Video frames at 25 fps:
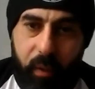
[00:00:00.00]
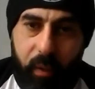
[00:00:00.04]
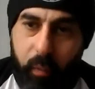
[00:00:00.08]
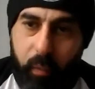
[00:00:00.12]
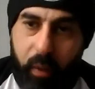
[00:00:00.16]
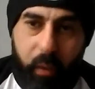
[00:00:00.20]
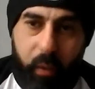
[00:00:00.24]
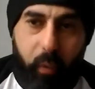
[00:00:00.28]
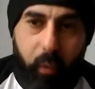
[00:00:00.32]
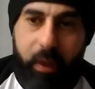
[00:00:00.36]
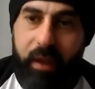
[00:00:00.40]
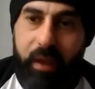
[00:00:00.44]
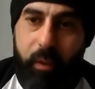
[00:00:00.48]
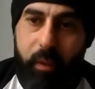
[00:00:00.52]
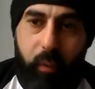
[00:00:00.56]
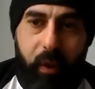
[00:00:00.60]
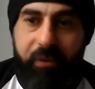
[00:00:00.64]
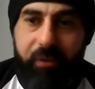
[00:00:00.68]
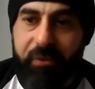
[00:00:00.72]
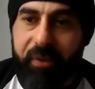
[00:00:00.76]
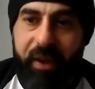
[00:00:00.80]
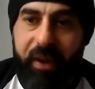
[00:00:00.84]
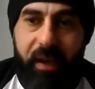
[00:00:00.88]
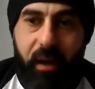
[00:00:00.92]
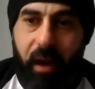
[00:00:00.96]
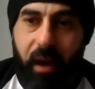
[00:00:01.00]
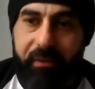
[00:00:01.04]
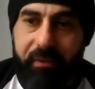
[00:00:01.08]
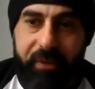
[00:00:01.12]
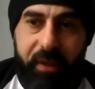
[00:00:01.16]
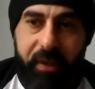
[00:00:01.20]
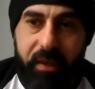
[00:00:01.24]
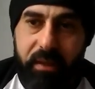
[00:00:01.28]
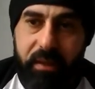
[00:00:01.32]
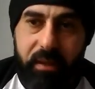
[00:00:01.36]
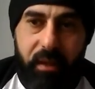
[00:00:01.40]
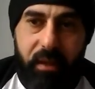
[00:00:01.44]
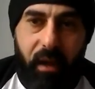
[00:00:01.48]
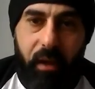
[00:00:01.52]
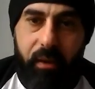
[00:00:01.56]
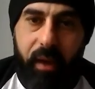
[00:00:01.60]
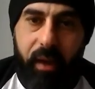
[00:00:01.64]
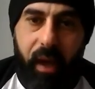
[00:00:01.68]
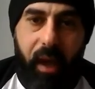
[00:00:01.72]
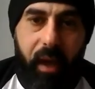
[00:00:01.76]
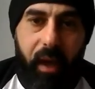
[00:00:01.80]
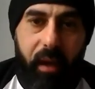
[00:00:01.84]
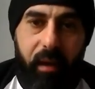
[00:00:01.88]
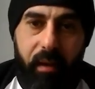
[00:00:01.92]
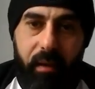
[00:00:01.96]
know, we feed off this,
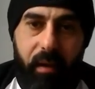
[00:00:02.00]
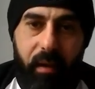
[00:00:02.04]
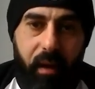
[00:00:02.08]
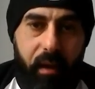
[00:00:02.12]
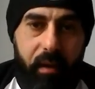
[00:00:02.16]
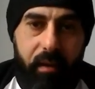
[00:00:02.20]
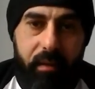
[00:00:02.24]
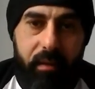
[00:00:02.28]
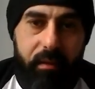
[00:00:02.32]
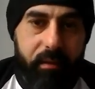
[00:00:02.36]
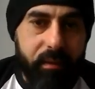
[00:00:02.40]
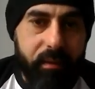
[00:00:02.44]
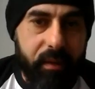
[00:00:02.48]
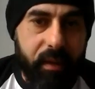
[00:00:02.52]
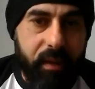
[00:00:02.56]
okay? Yeah, definitely.